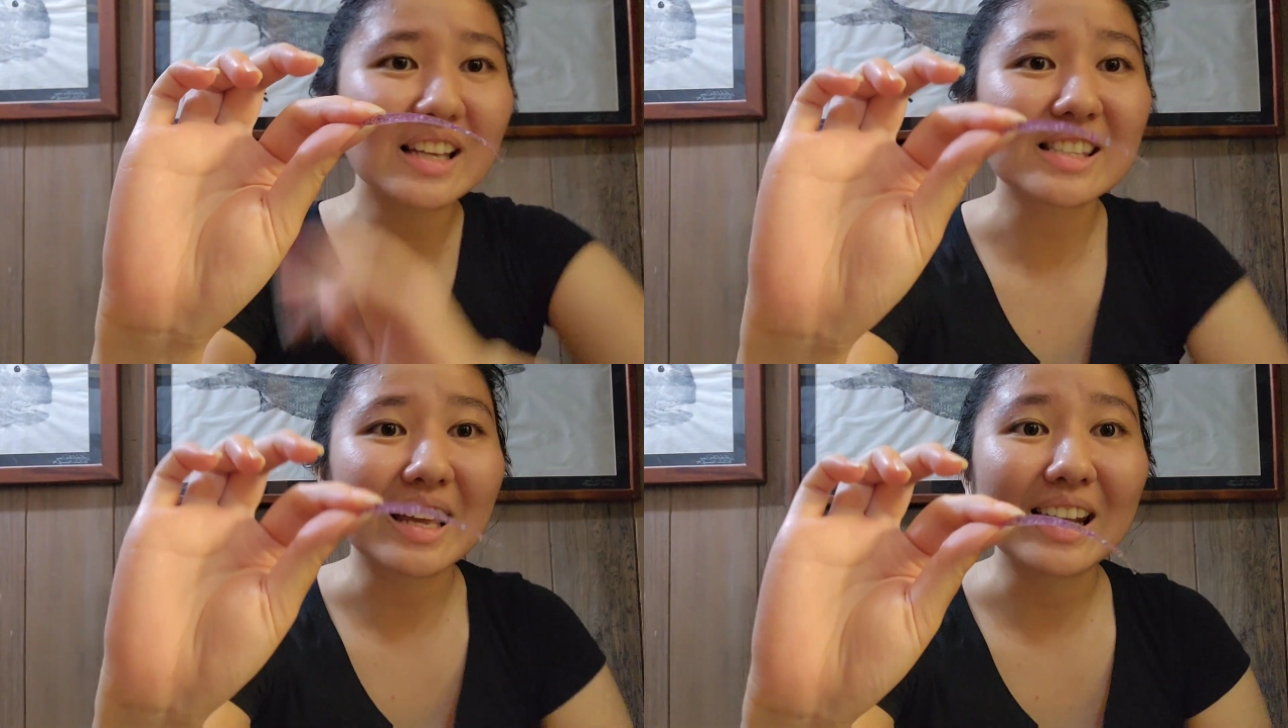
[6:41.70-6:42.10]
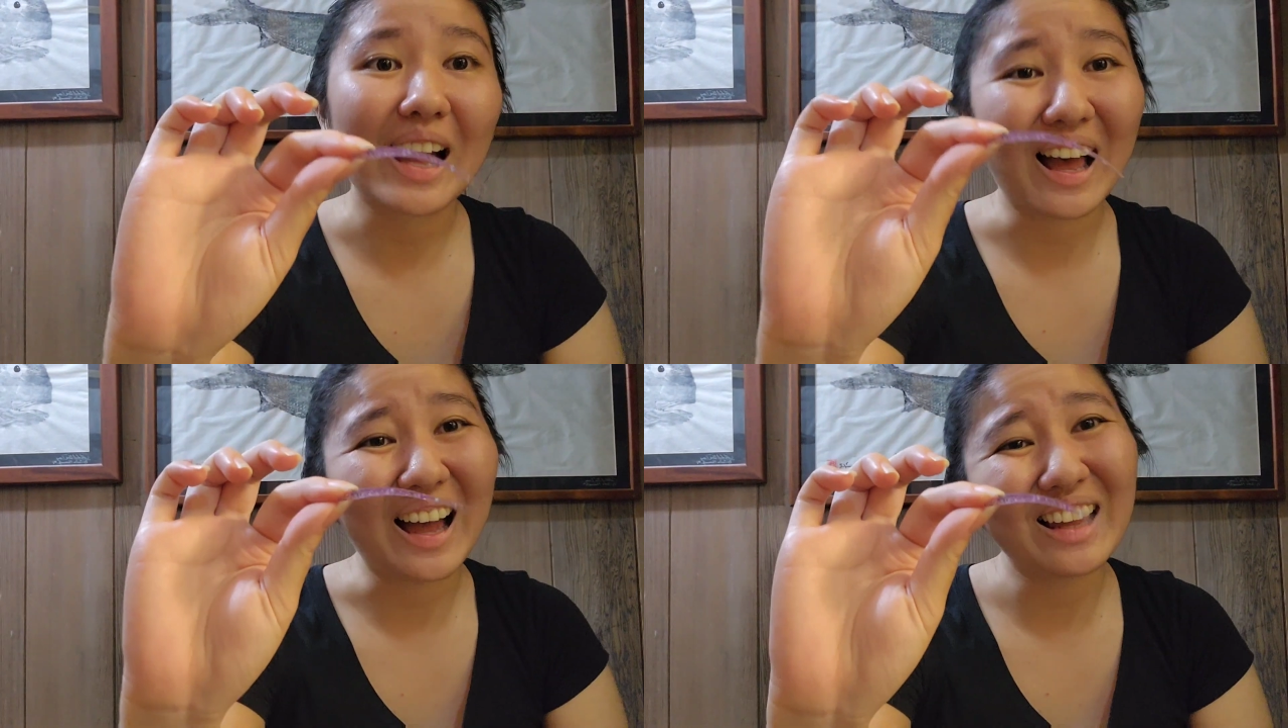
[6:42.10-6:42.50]
said,
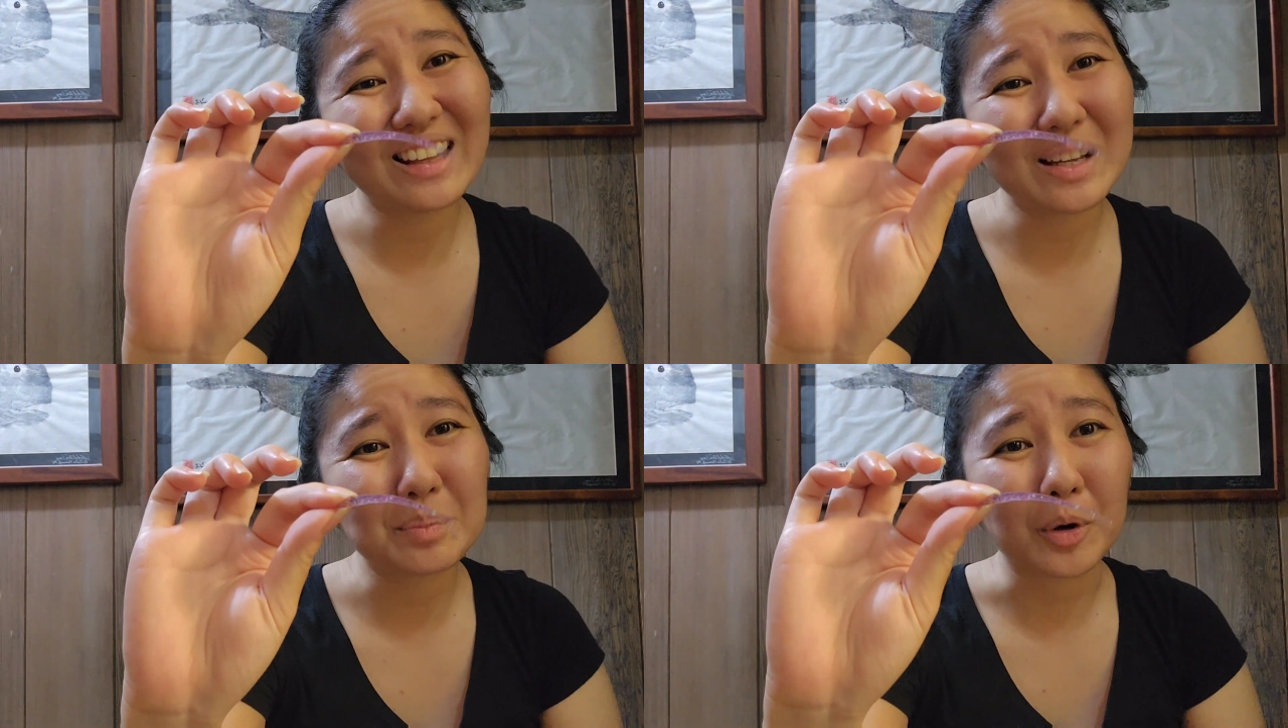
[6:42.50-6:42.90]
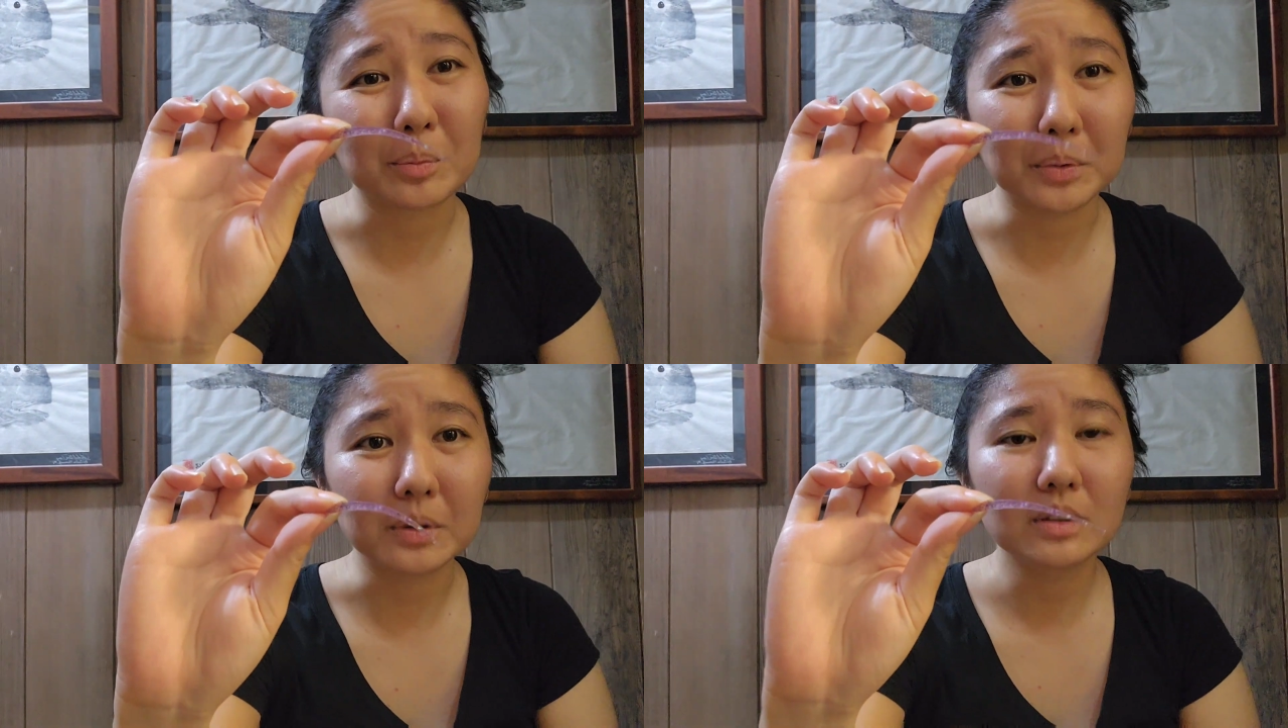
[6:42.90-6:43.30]
I like
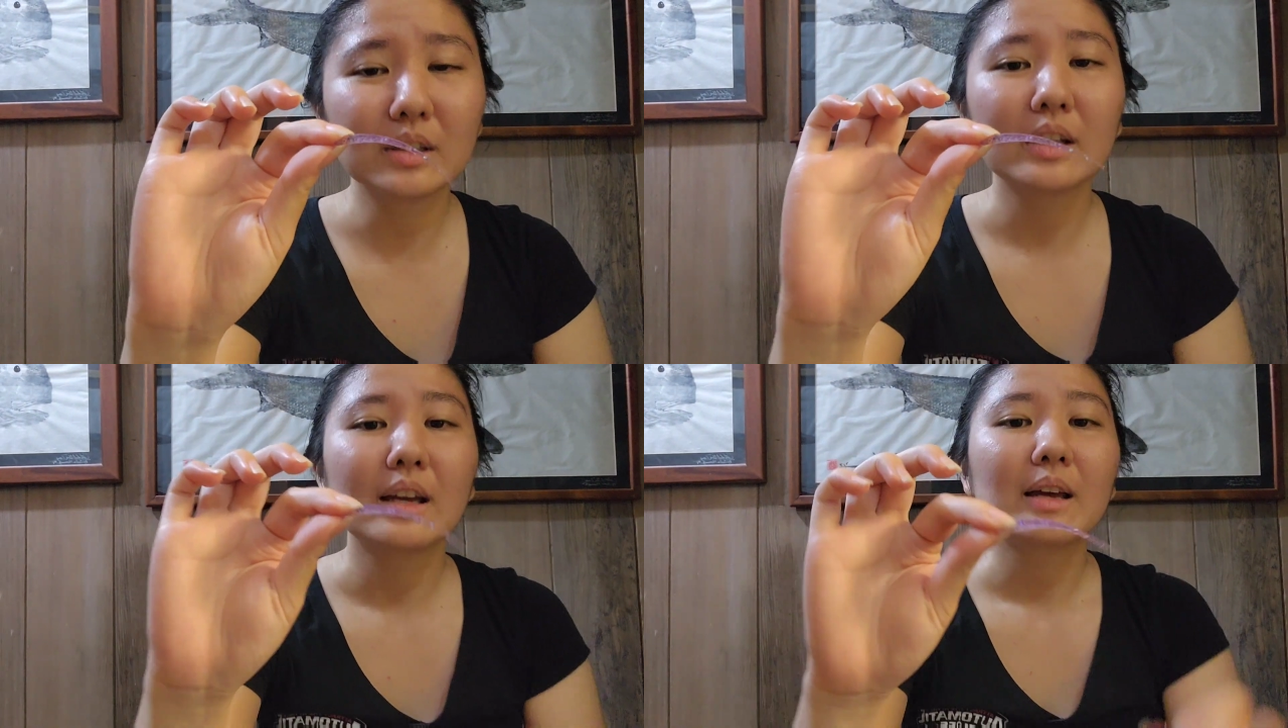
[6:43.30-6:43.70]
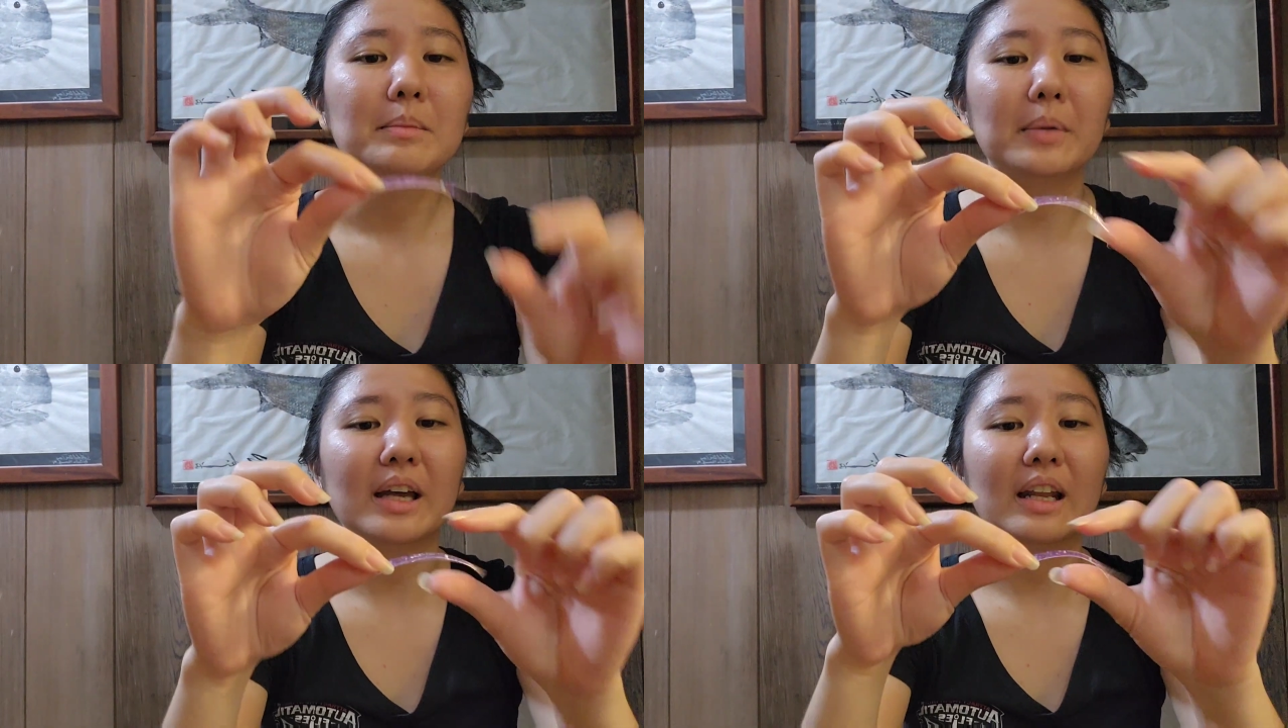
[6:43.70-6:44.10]
purple,
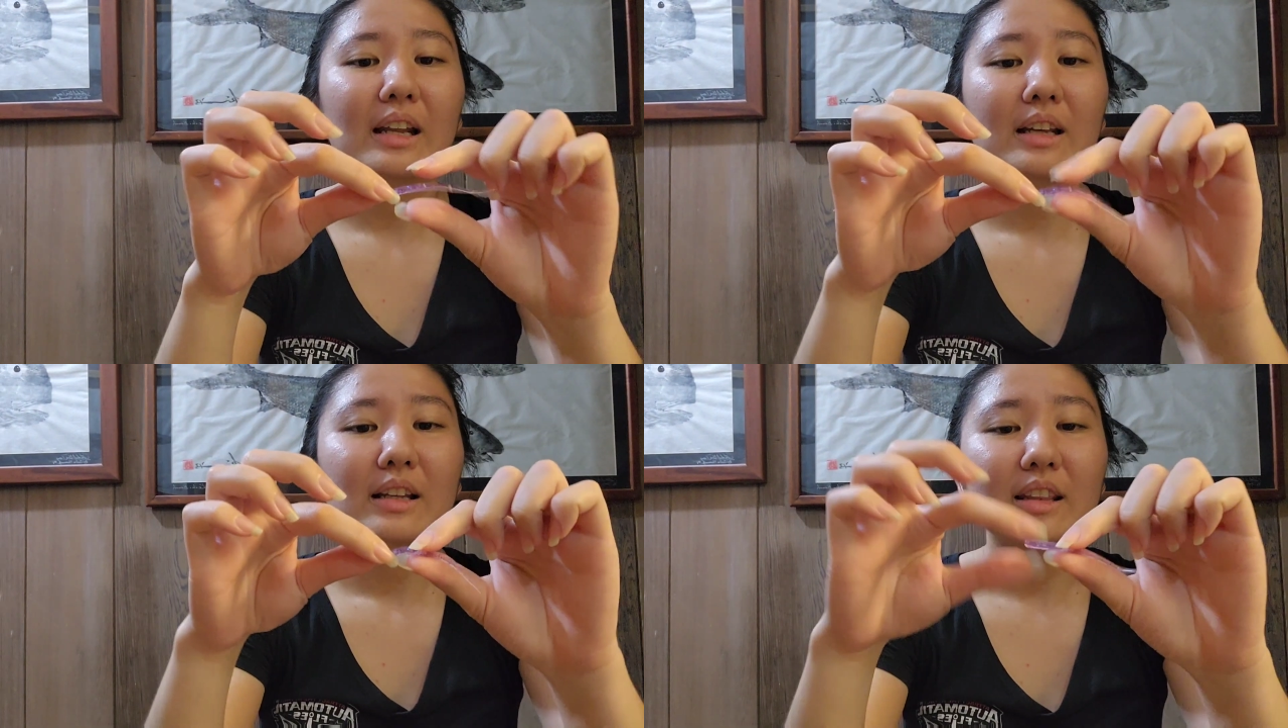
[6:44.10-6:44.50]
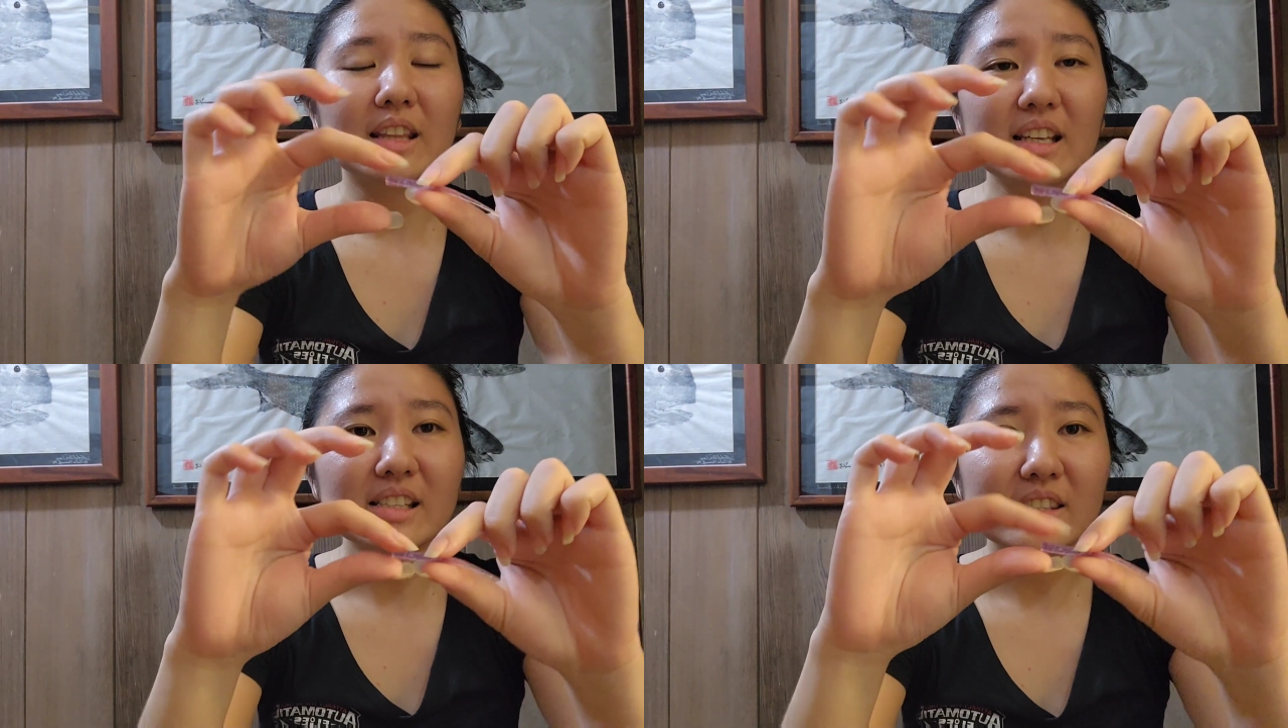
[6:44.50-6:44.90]
but
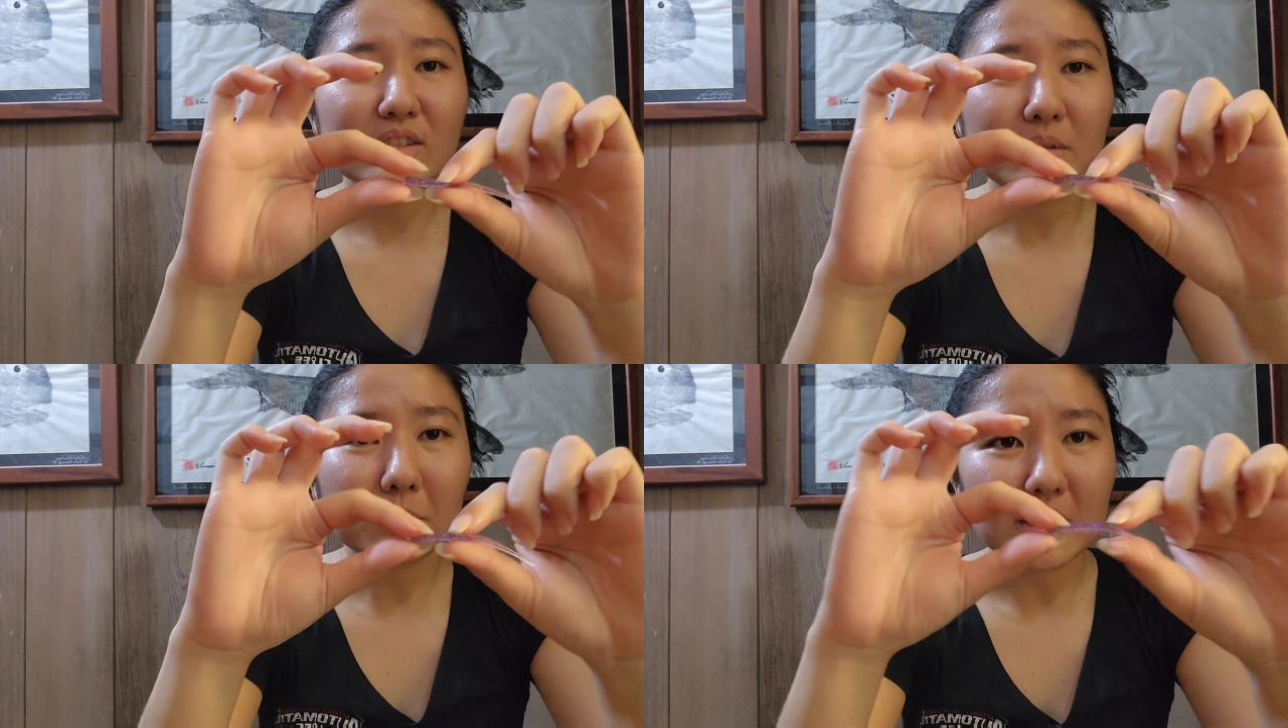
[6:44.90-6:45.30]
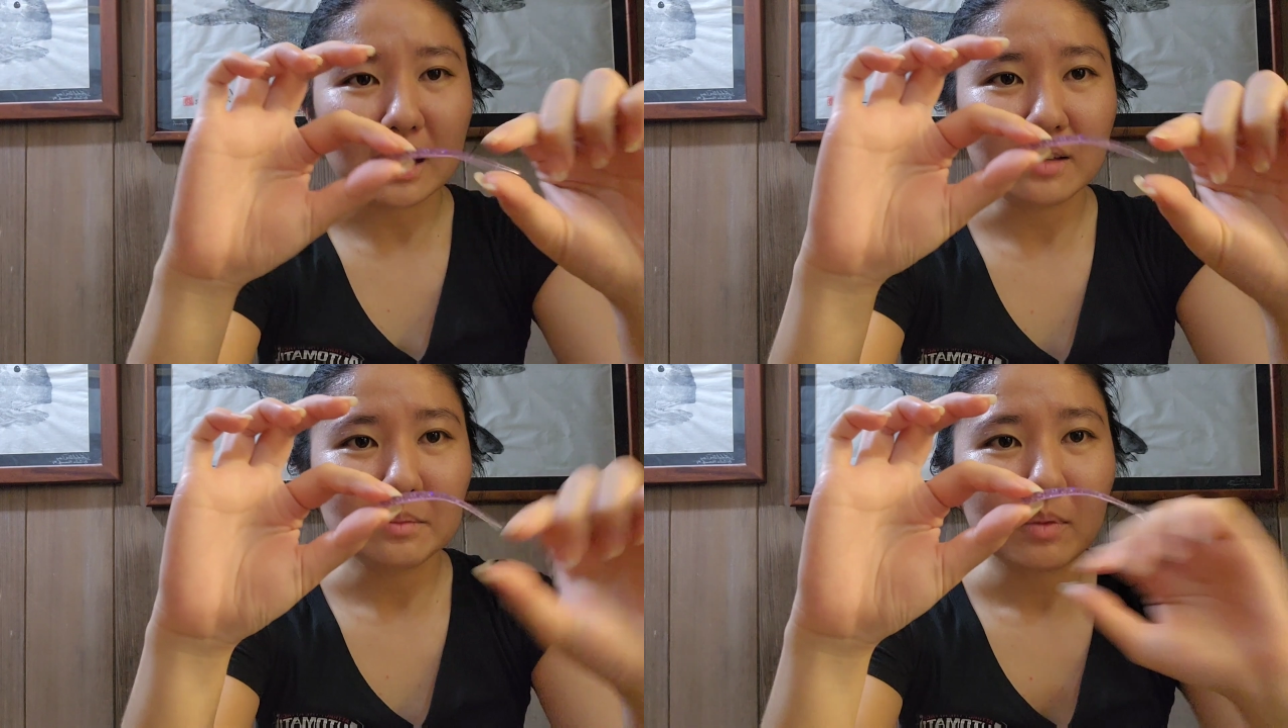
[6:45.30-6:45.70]
this to me